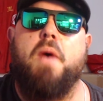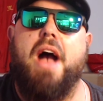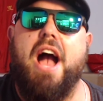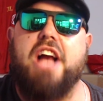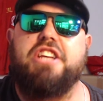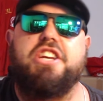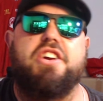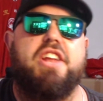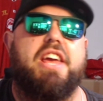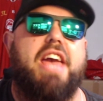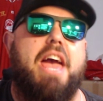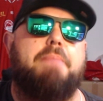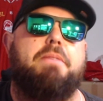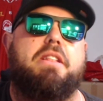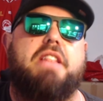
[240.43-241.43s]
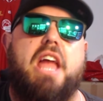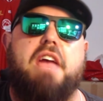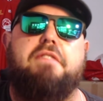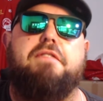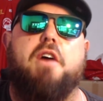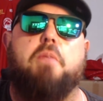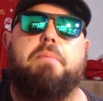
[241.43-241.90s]
You're going to keep it
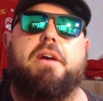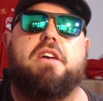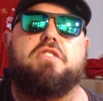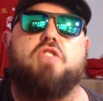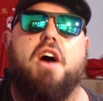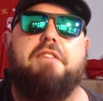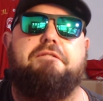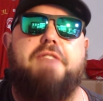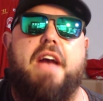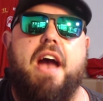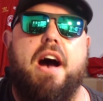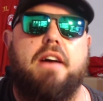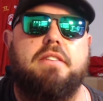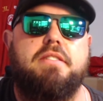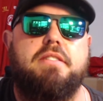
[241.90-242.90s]
default because I found,